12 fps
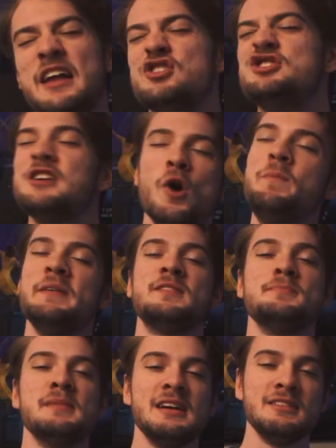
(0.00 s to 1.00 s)
and
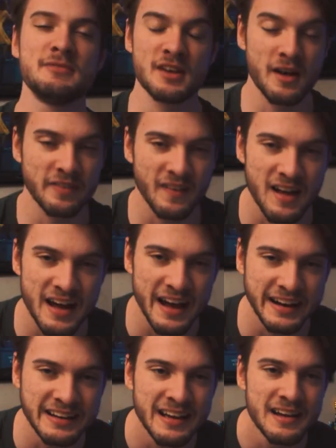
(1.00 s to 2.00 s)
dopest memes
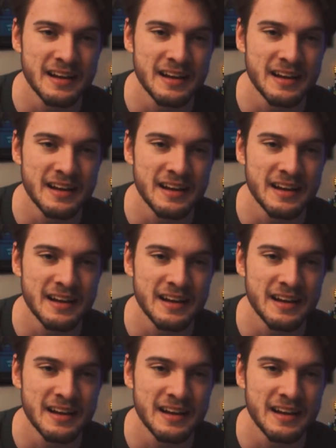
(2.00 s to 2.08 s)
online.